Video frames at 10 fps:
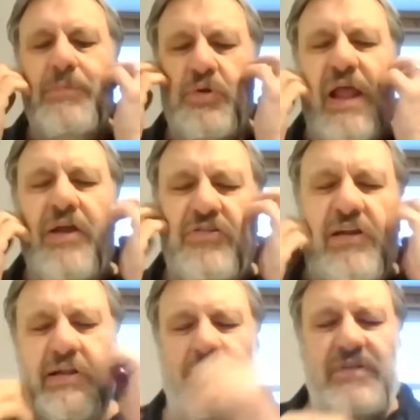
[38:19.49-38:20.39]

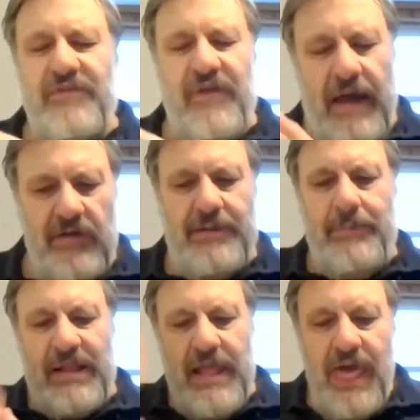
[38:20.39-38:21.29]
mutations of the virus,
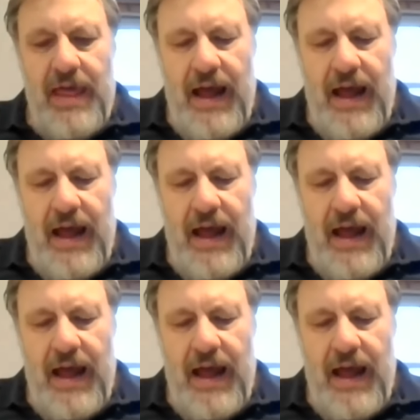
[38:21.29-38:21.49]
but